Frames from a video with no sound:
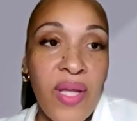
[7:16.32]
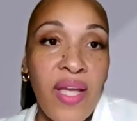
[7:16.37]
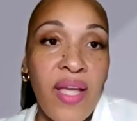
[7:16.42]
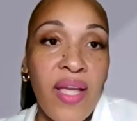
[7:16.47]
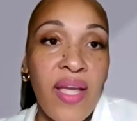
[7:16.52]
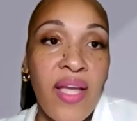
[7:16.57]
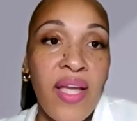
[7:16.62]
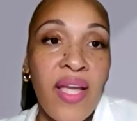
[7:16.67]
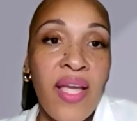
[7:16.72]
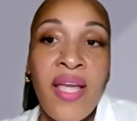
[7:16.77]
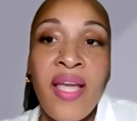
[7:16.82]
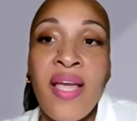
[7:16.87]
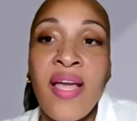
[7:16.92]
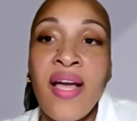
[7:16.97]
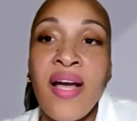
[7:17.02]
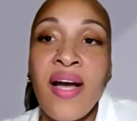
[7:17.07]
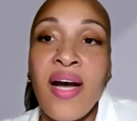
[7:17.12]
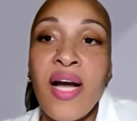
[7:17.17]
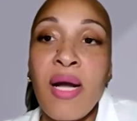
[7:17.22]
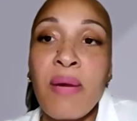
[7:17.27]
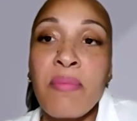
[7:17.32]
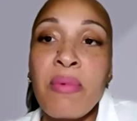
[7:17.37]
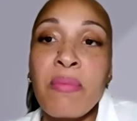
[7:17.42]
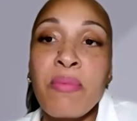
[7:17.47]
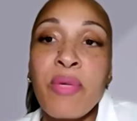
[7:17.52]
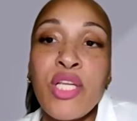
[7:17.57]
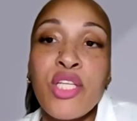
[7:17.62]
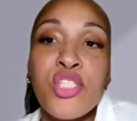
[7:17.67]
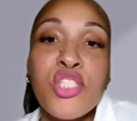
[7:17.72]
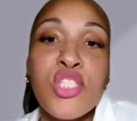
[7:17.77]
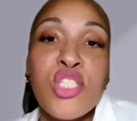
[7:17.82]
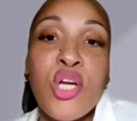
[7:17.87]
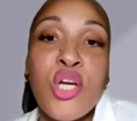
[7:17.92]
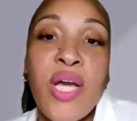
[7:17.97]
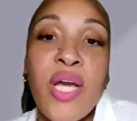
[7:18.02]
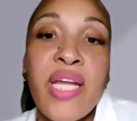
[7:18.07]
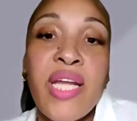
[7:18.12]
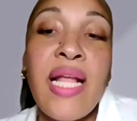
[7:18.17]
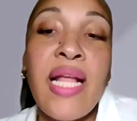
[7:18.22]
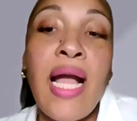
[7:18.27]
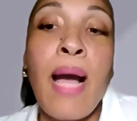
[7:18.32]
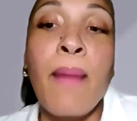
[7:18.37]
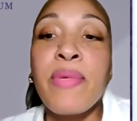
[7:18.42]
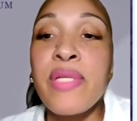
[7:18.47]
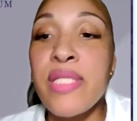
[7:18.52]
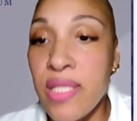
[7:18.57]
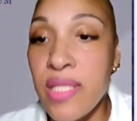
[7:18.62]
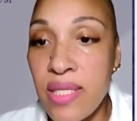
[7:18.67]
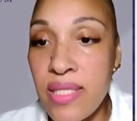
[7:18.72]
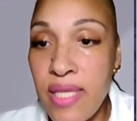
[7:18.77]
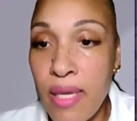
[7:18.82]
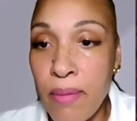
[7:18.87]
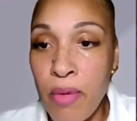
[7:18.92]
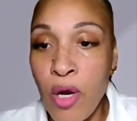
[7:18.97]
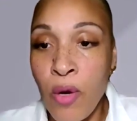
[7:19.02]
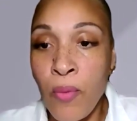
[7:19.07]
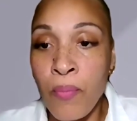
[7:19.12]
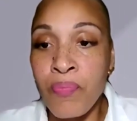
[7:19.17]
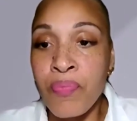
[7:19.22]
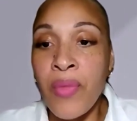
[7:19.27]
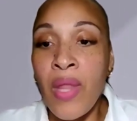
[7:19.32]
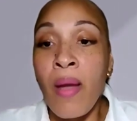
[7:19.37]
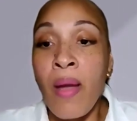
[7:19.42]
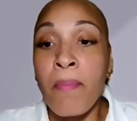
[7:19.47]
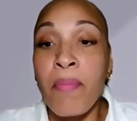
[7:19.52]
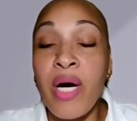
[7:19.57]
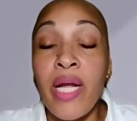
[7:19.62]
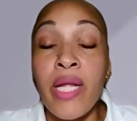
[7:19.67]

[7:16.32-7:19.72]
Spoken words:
Okay, I'm going to just go and hop into the demo.